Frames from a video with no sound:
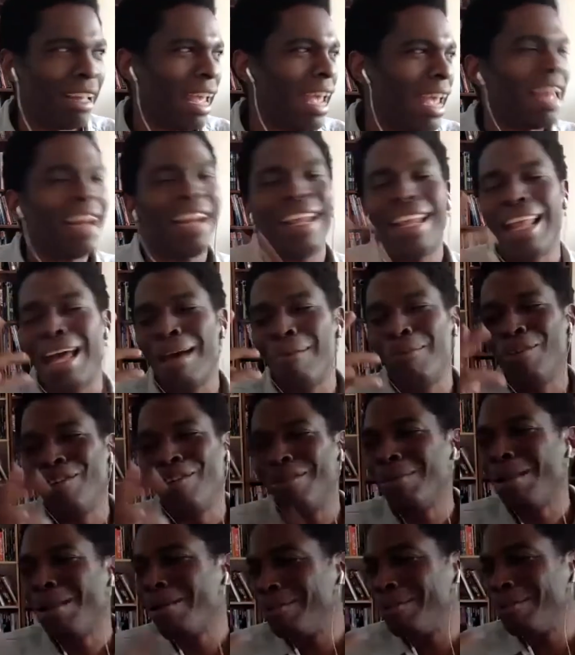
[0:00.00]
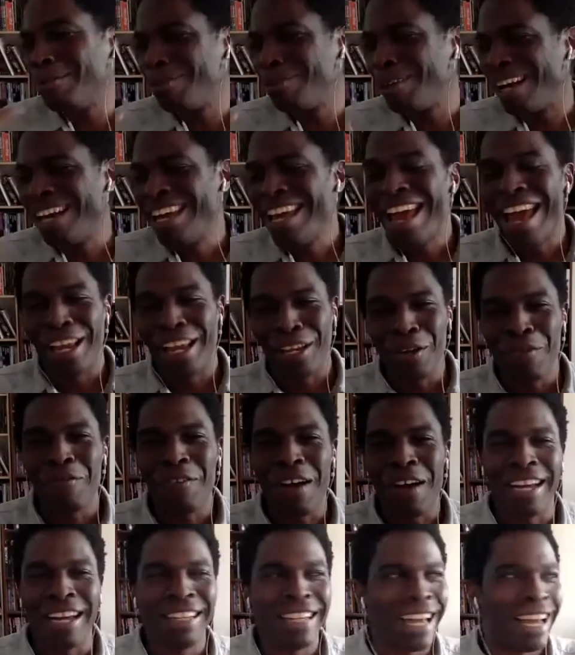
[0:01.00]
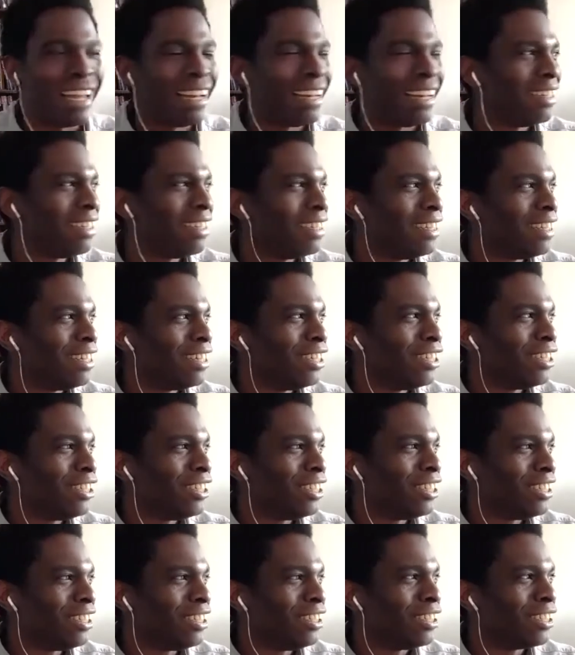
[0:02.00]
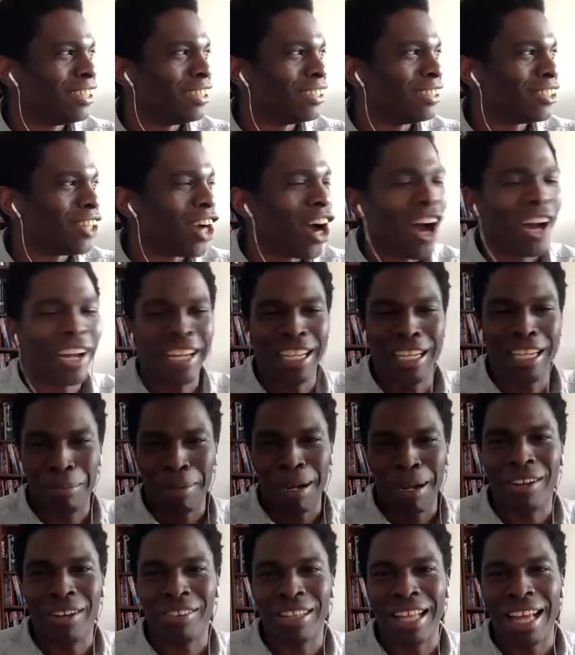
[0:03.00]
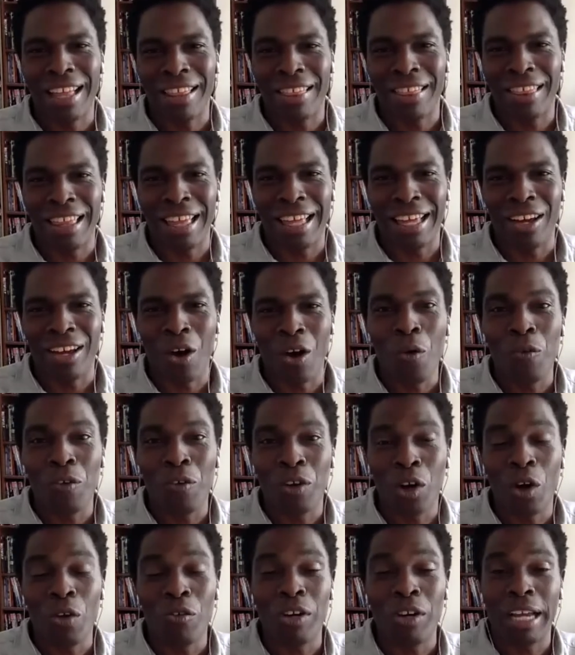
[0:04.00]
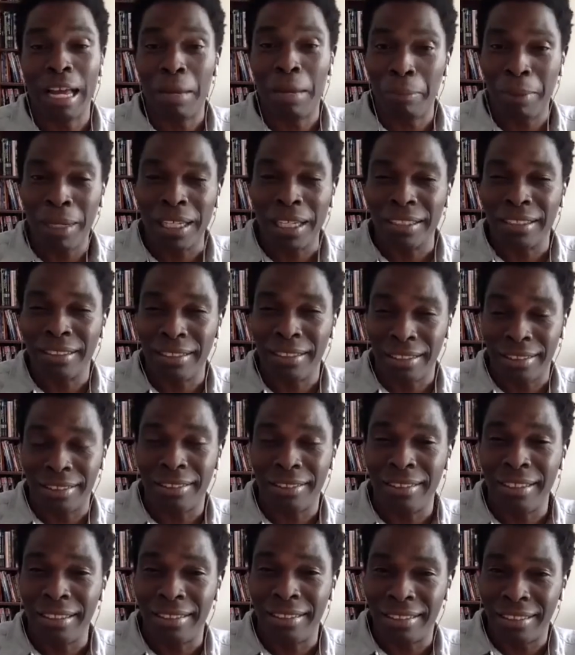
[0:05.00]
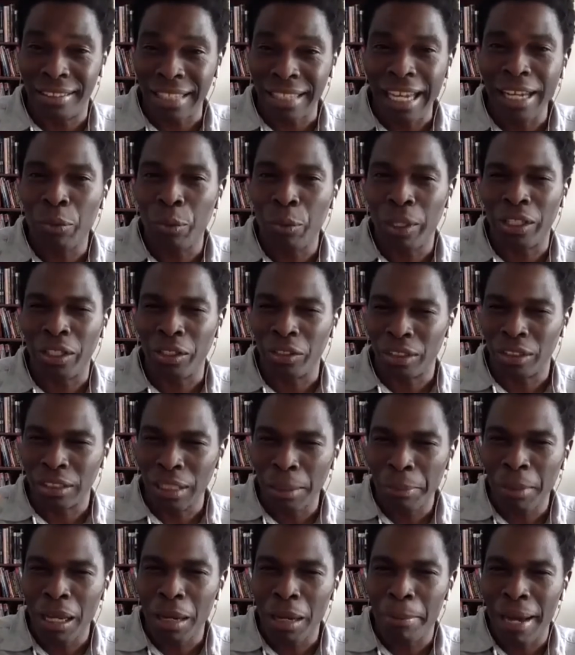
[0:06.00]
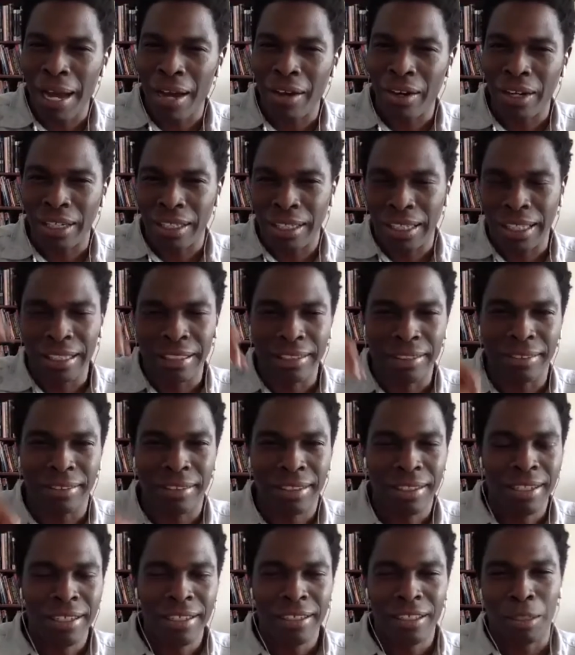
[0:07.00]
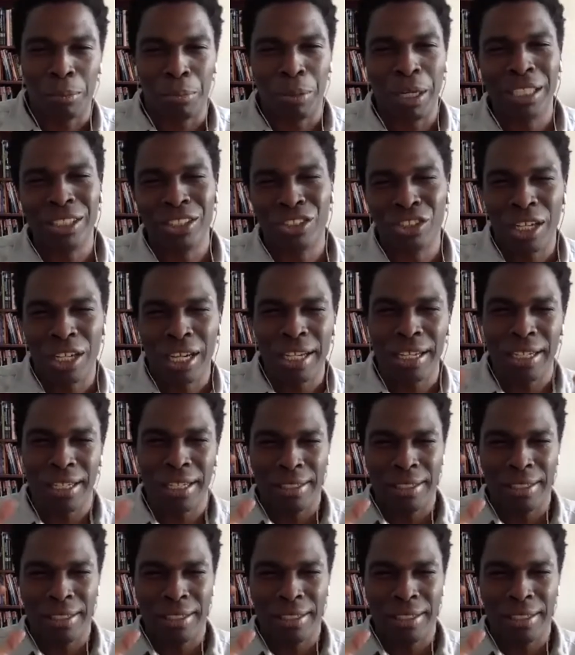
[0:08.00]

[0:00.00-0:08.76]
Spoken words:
hated that movie, blah, blah, blah. And you find that you're talking about that thing over and over again because it stayed with you. Something about it is, your brain's trying to